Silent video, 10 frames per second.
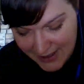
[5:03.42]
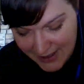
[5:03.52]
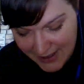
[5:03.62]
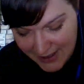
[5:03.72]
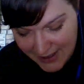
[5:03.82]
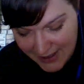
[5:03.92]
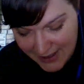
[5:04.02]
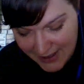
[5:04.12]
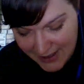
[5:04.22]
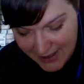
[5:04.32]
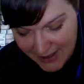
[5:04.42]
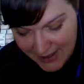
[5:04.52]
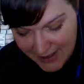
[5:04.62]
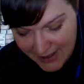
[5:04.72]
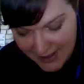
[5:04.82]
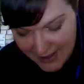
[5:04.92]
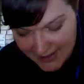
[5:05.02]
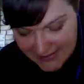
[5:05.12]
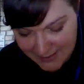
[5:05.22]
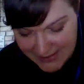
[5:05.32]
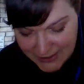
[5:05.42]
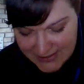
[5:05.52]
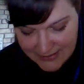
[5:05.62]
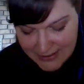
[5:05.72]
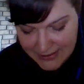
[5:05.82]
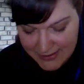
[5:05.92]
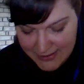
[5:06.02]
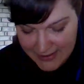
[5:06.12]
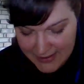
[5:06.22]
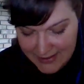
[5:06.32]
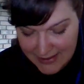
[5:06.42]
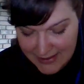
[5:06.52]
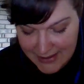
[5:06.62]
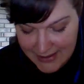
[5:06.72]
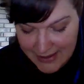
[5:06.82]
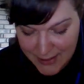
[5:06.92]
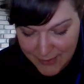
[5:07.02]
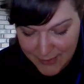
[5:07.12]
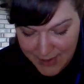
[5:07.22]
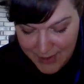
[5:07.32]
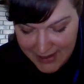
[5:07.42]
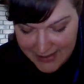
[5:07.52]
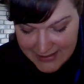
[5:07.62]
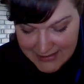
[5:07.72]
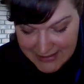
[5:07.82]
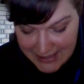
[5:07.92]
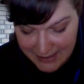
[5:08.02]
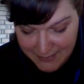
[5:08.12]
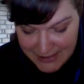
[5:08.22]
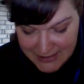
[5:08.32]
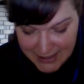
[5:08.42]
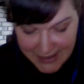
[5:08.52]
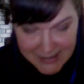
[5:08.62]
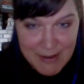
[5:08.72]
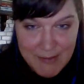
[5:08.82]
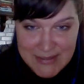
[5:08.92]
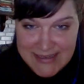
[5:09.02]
way that Damon talks about Misty and how obsessed he is with her, like, never gets old for me.